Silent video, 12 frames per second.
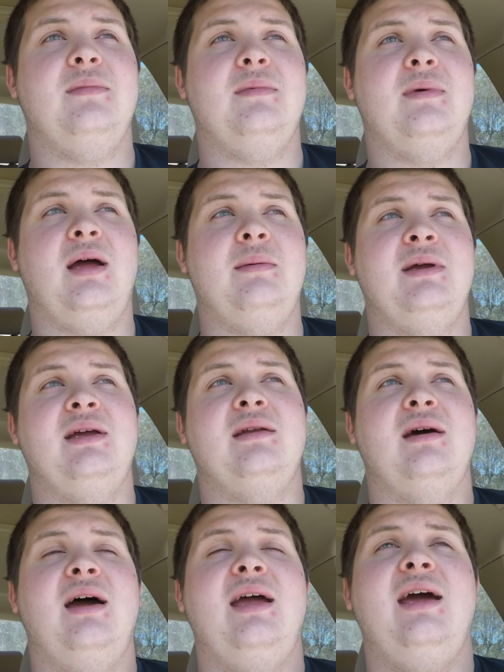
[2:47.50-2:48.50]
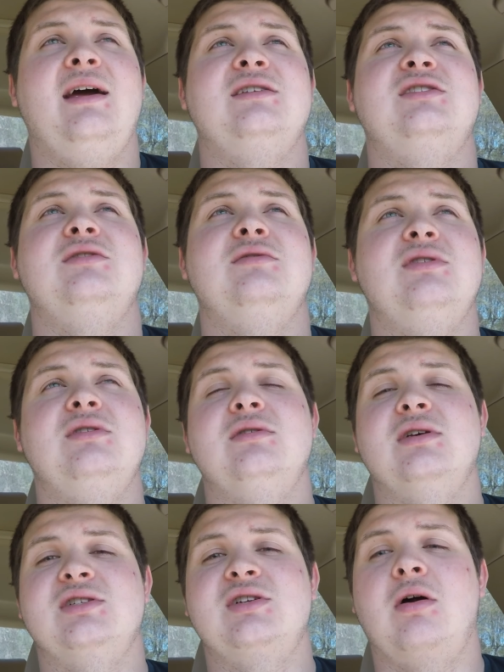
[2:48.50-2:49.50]
I mean, I had to do
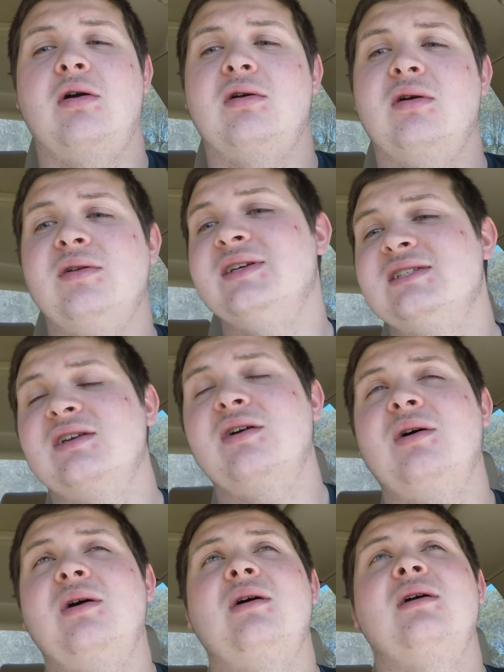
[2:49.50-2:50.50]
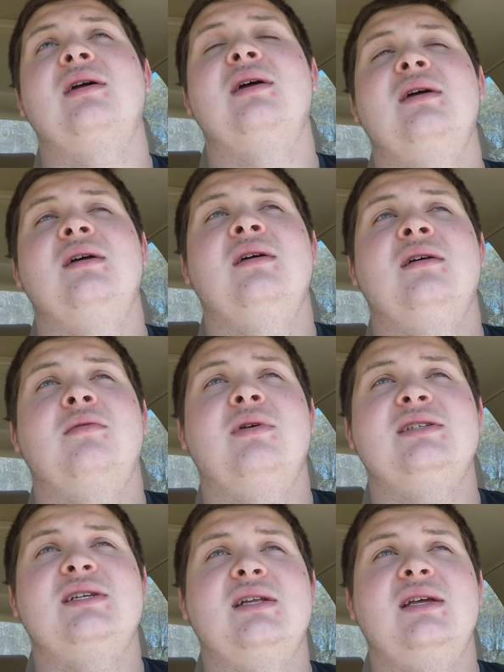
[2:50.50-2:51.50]
the starter on this car
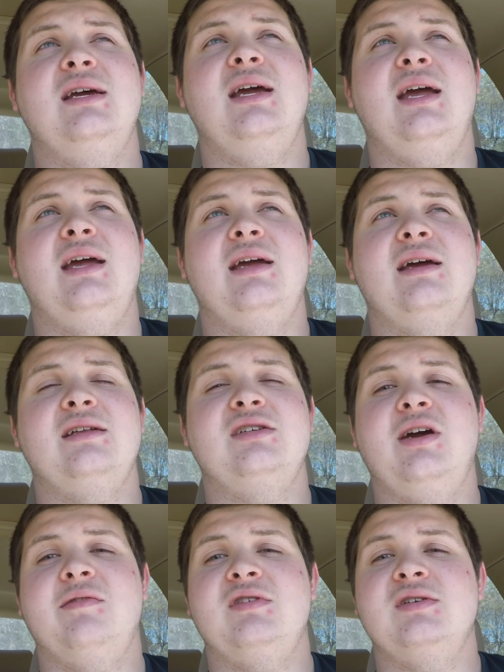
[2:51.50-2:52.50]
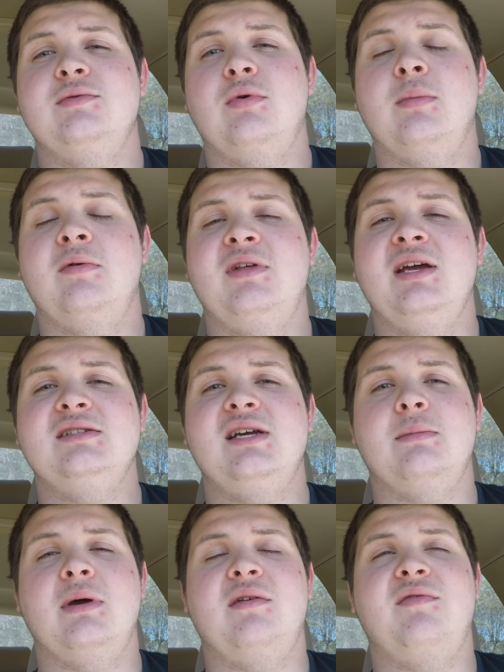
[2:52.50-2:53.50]
recently, and you have to remove the intake
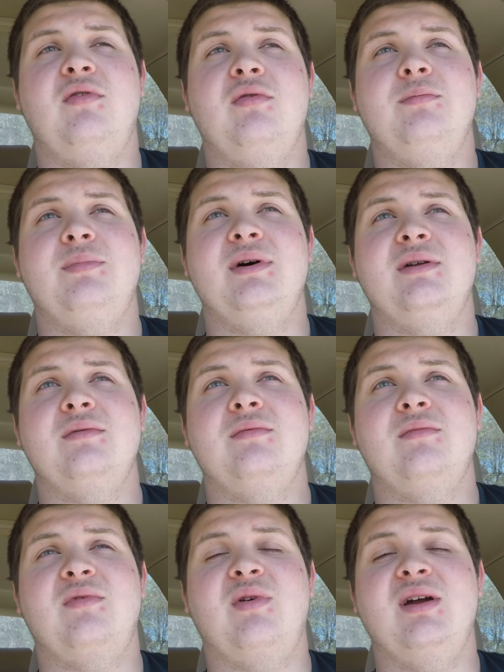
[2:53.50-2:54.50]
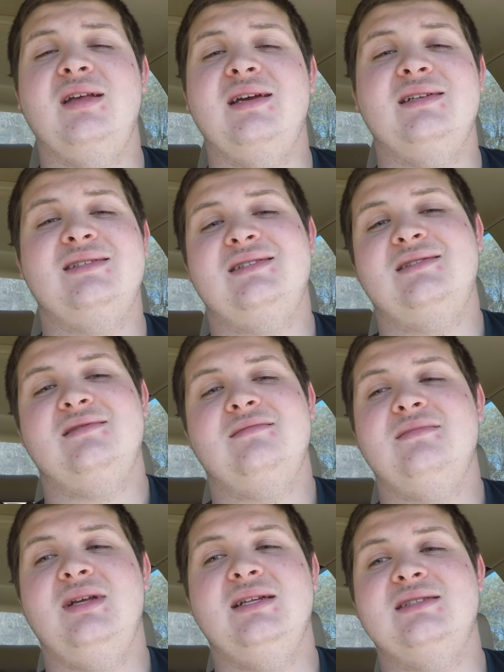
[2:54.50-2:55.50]
manifold, but really it's
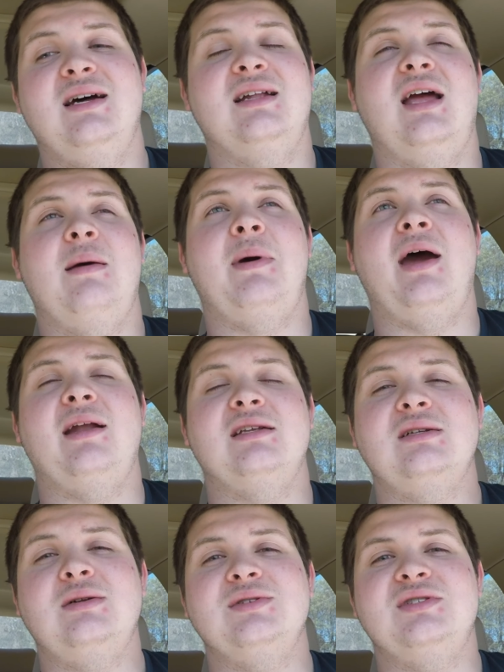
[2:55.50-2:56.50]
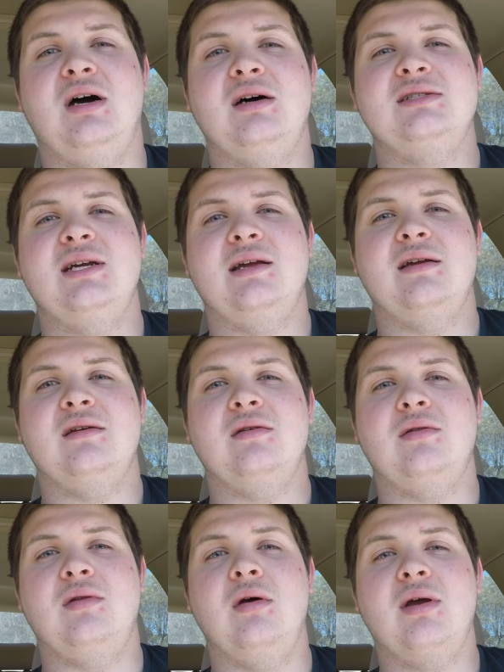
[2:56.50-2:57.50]
not that bad. It's a little daunting
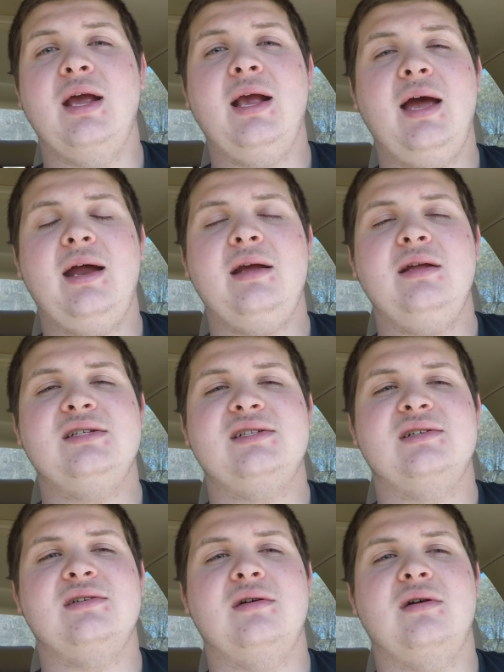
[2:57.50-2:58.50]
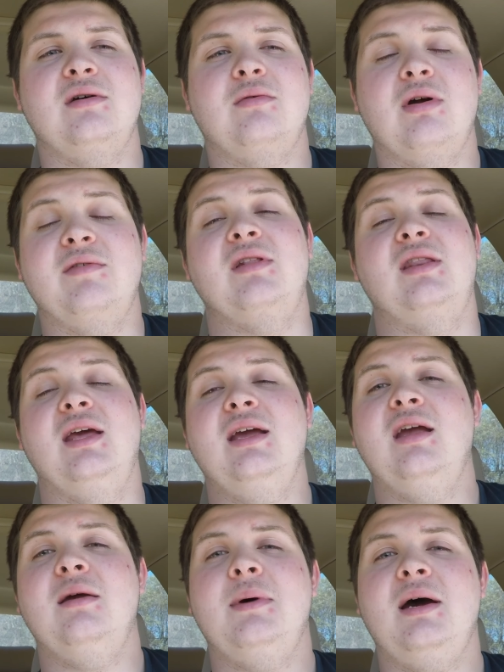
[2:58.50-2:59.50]
looking at it, or even
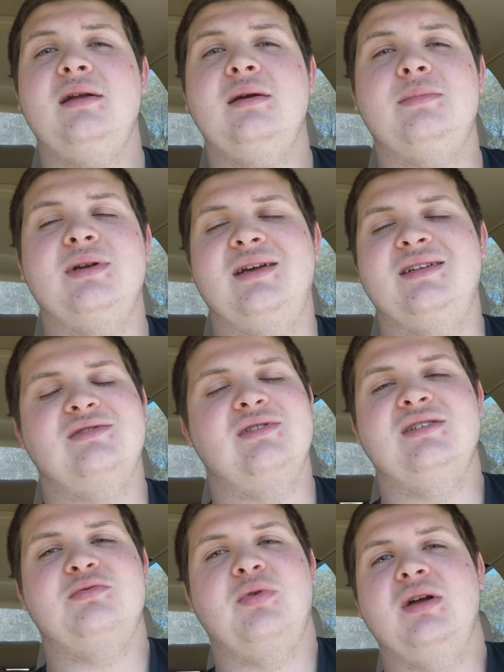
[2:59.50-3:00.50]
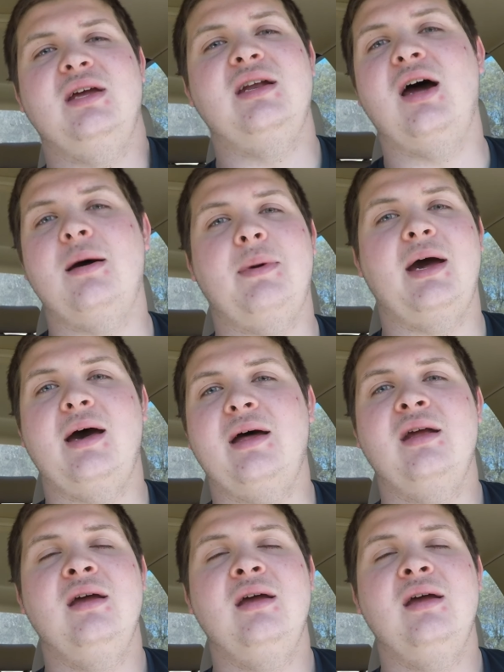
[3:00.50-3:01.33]
thinking about it, but it's really not bad.